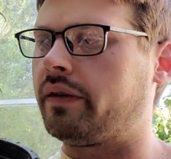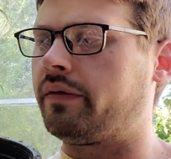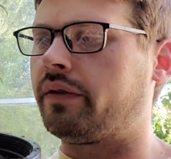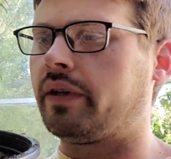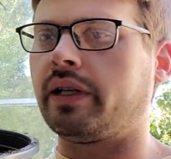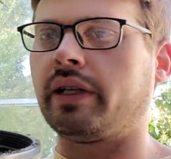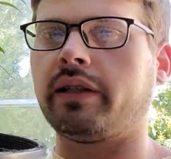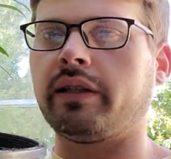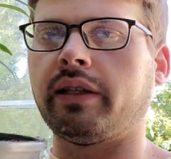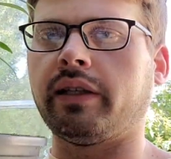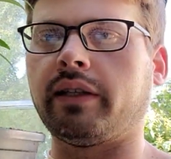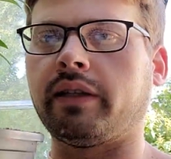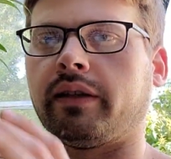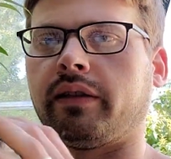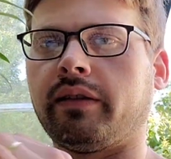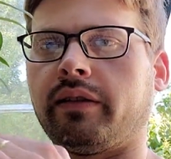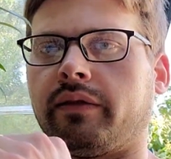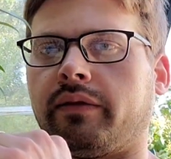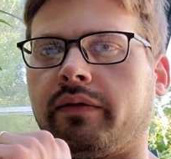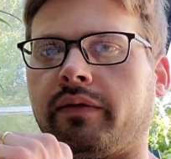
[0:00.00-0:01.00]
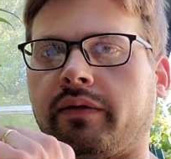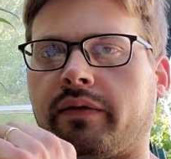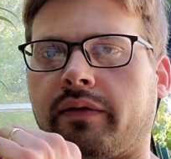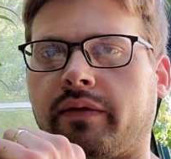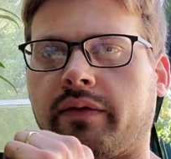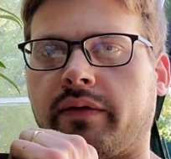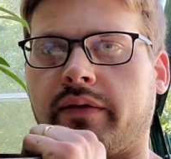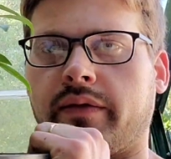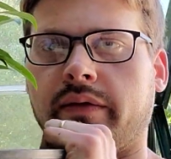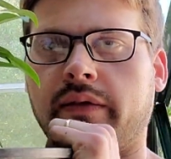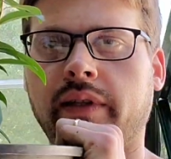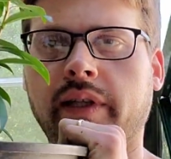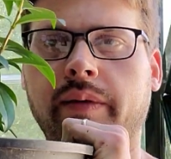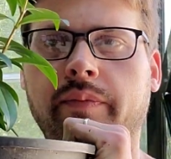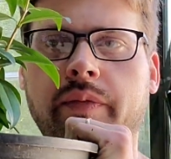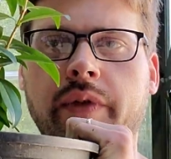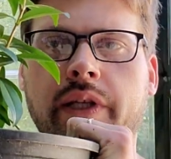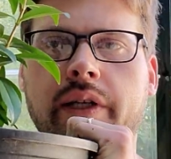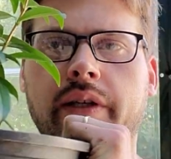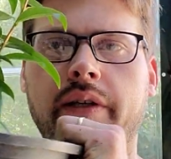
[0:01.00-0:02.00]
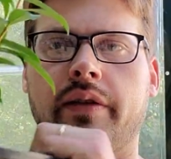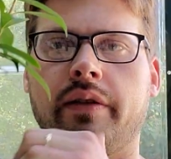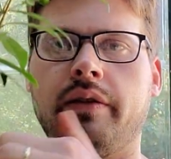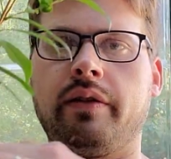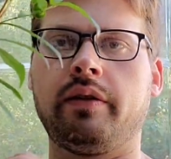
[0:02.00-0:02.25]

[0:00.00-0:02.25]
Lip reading: right at like the lip there.